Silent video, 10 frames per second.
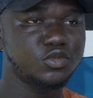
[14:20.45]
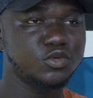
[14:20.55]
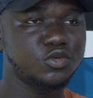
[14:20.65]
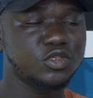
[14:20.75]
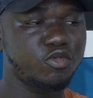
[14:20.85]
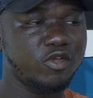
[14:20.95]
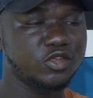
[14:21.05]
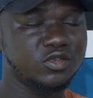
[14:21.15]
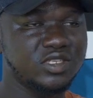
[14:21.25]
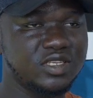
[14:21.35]
So the
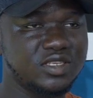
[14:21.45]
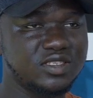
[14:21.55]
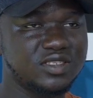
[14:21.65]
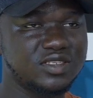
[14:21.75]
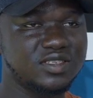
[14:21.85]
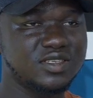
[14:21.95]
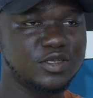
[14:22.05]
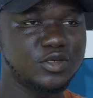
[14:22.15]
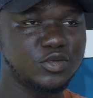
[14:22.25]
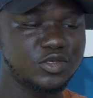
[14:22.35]
question is,
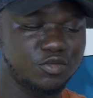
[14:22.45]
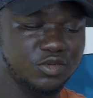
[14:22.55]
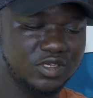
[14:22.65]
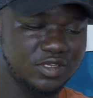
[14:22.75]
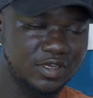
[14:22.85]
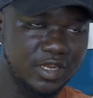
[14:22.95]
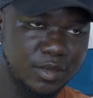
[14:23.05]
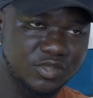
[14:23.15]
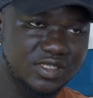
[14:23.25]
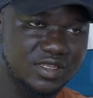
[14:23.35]
will the
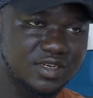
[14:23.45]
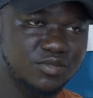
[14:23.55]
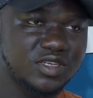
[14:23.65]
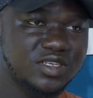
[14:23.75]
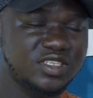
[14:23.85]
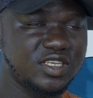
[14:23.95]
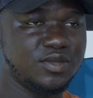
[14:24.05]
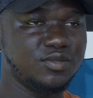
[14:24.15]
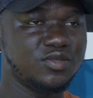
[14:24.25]
name still remain the same,